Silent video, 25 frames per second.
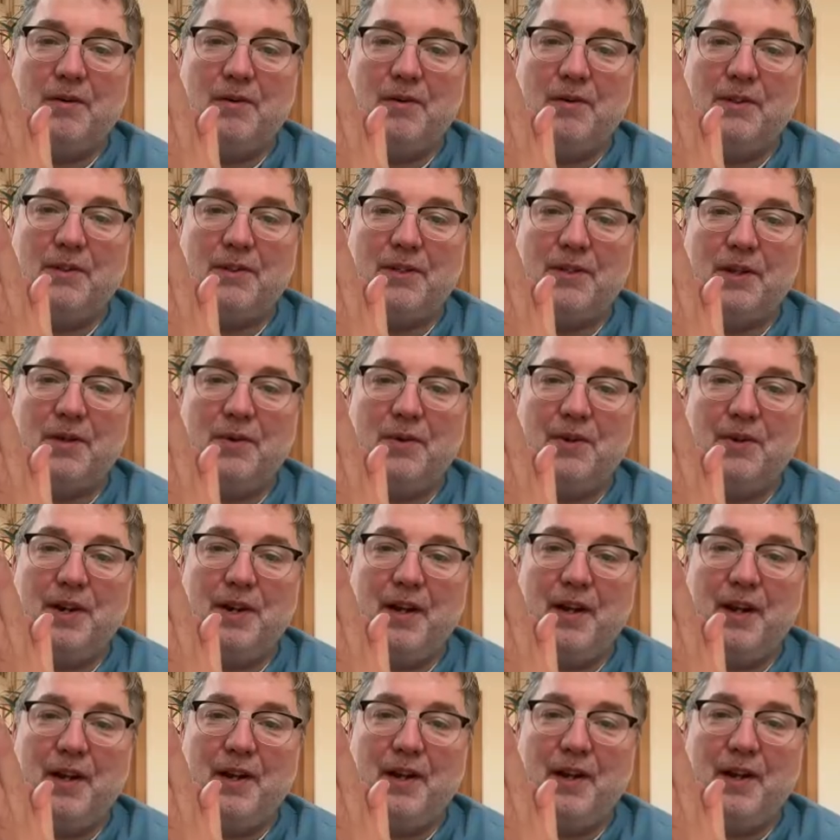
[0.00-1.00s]
What's going
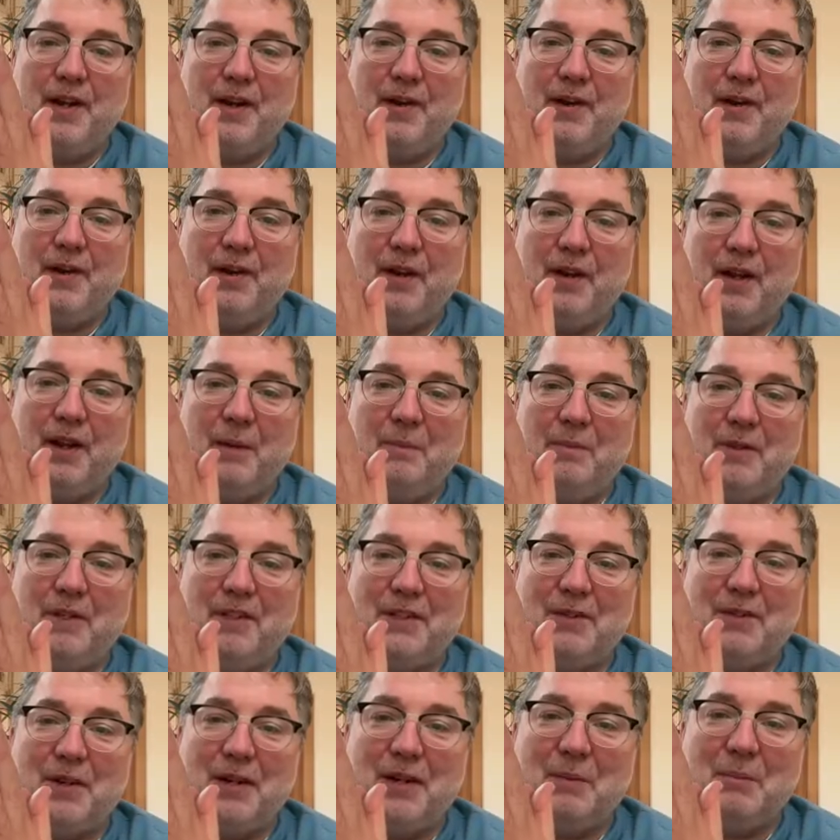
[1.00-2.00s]
on here? I'm
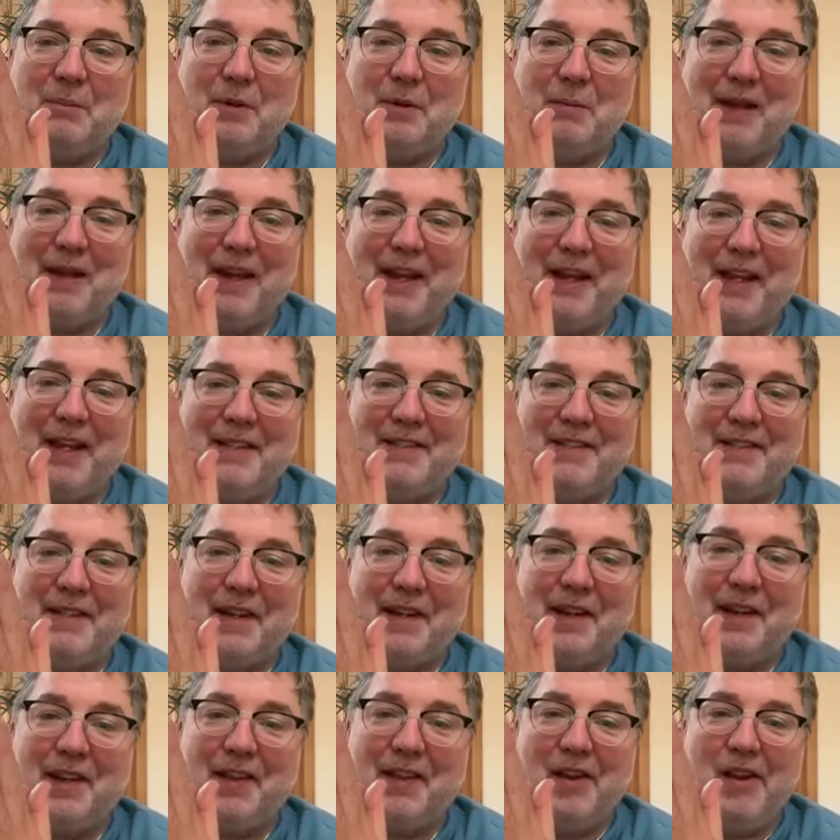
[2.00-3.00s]
just trying to put my hands
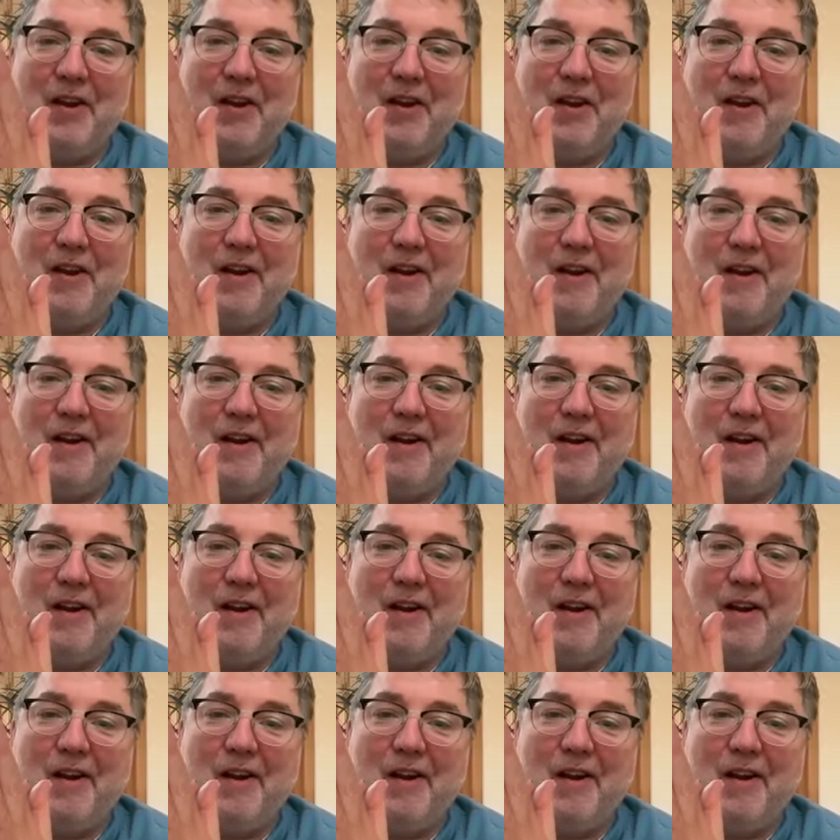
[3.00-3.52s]
together.